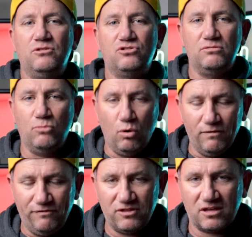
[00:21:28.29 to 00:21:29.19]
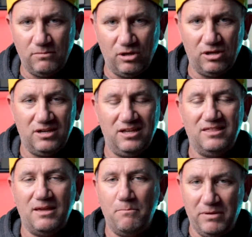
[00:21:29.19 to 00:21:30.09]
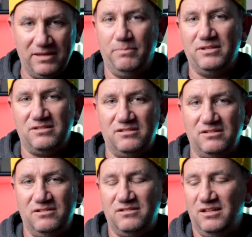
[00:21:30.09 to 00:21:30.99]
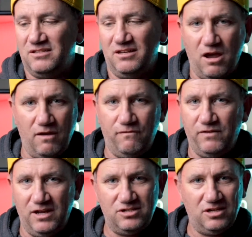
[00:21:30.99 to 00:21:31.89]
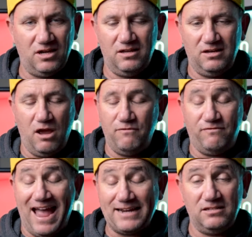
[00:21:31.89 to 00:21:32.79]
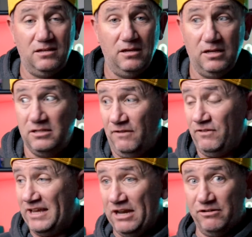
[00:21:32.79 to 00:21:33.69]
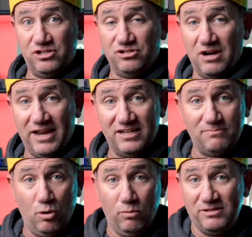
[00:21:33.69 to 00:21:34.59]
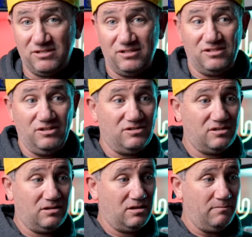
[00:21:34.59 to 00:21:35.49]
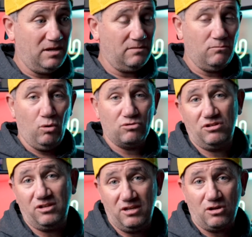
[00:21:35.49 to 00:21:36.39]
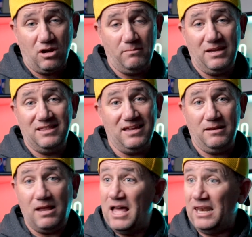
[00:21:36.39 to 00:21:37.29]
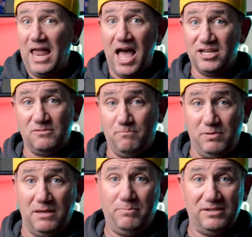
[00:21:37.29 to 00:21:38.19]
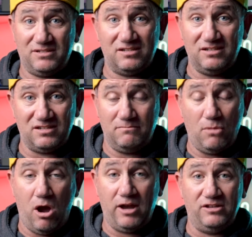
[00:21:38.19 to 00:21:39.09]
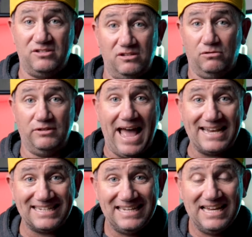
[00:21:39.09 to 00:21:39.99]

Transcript: Do more for the community than big businesses. It's a known fact. Definitely here in Australia, small businesses commit more to the economy than large big businesses and miners and all that.